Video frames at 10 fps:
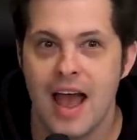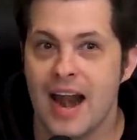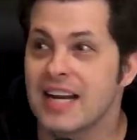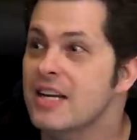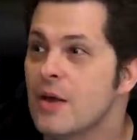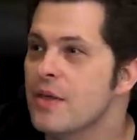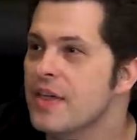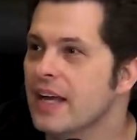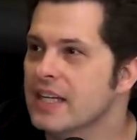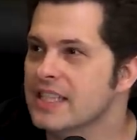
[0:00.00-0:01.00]
and I didn't know the
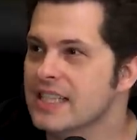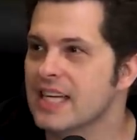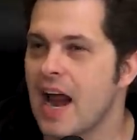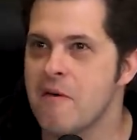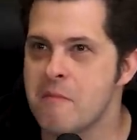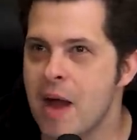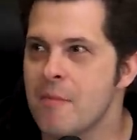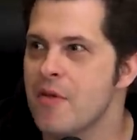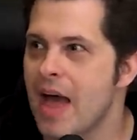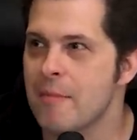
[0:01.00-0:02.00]
thing existed. I
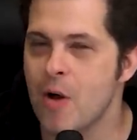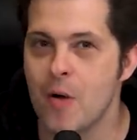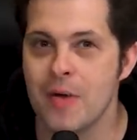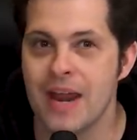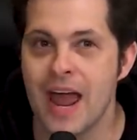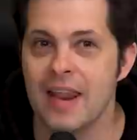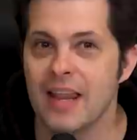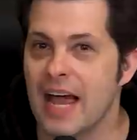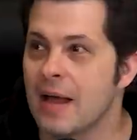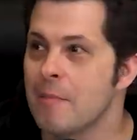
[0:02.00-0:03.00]
remember that moment and
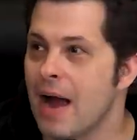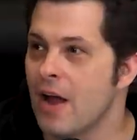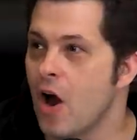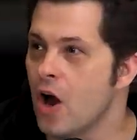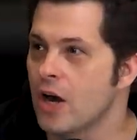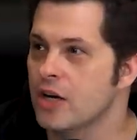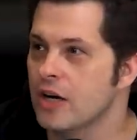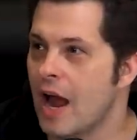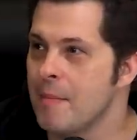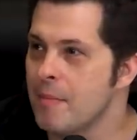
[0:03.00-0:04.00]
like my heart
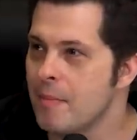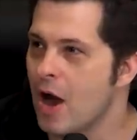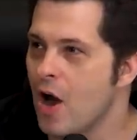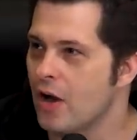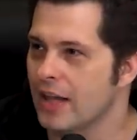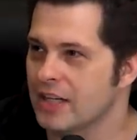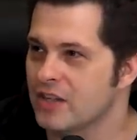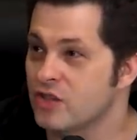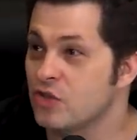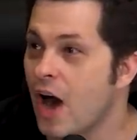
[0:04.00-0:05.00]
I remember my heart like
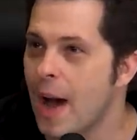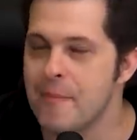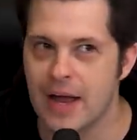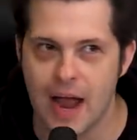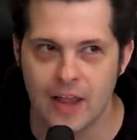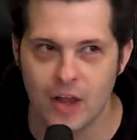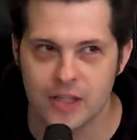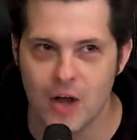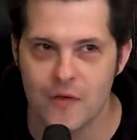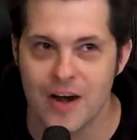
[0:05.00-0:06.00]
dropping. I
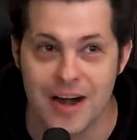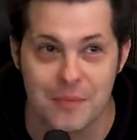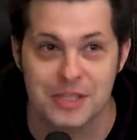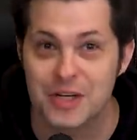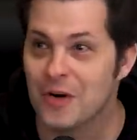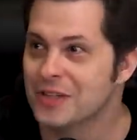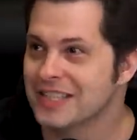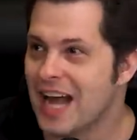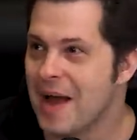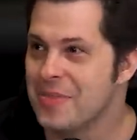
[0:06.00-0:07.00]
looked over and it was Turtles
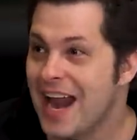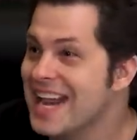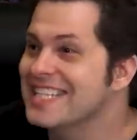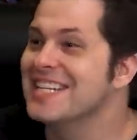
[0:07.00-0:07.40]
in Time that I